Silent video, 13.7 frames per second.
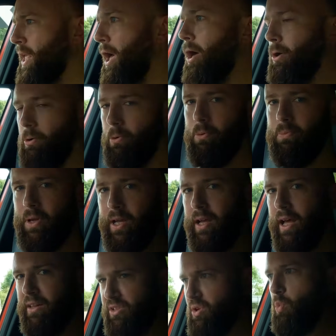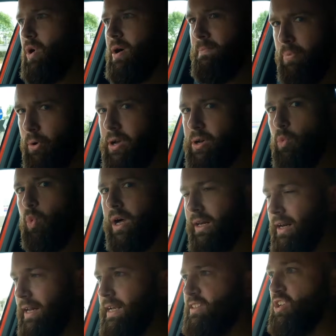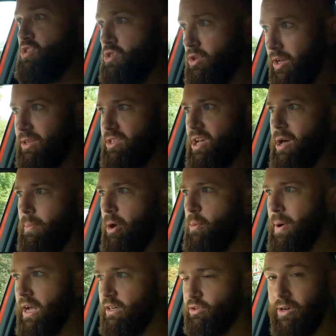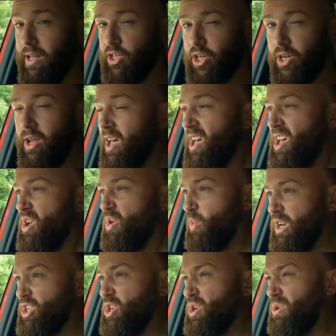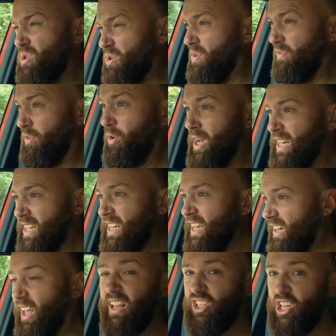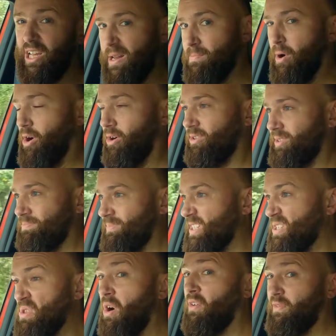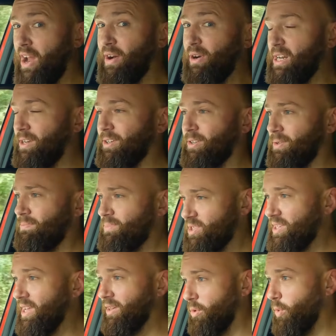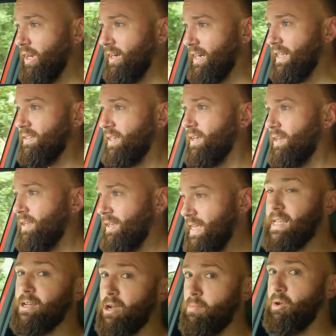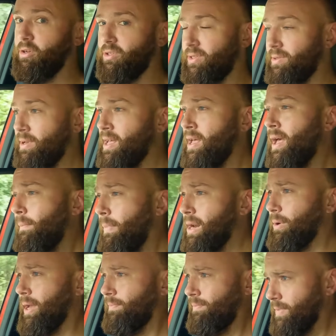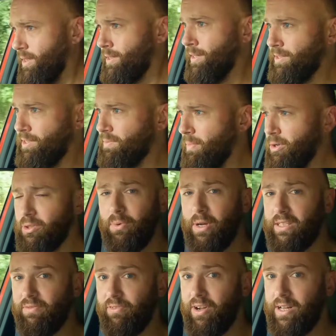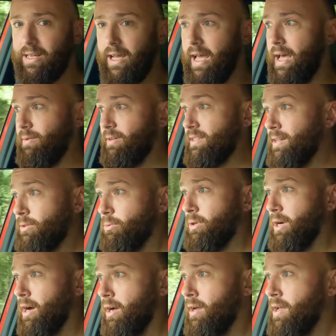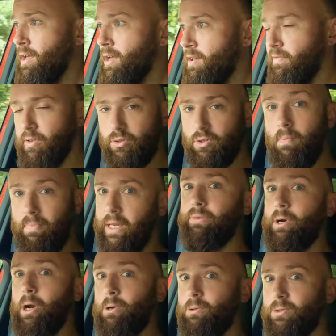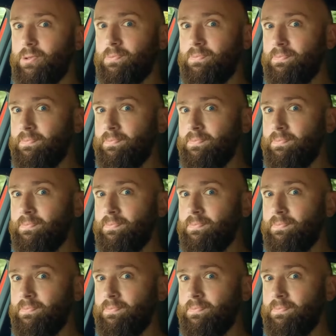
Oh, and there's a 1.1 litre non-turbo petrol engine, which you should avoid like chicken pox. It's not very good. Just get the 1 litre EcoBoost. But anyway, let's get to some motorways and find out how this little car feels on big roads.